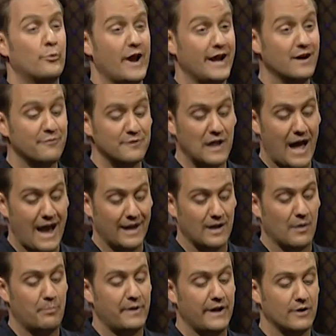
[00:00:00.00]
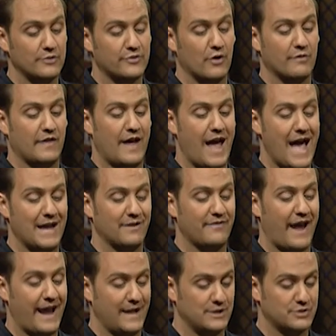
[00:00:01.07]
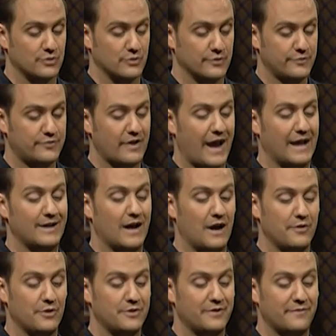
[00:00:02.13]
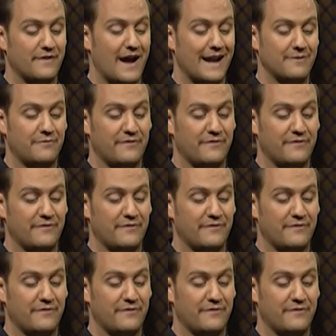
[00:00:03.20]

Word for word: ring of light appears over the head of angels and other divine